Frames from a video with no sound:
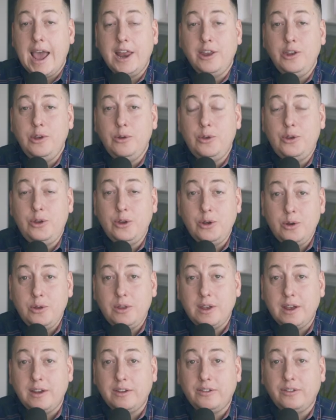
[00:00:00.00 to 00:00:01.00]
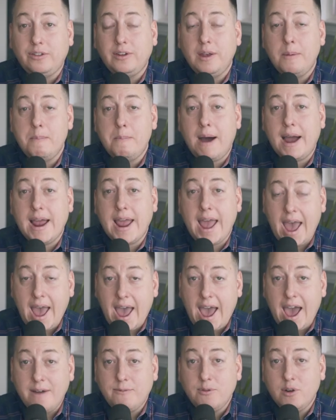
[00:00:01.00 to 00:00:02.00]
And you do this by
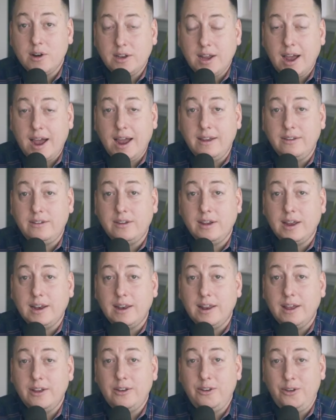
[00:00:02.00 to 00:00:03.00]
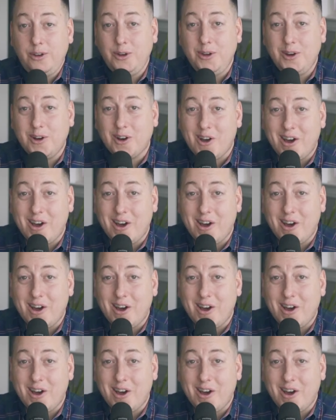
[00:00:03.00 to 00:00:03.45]
advertising to your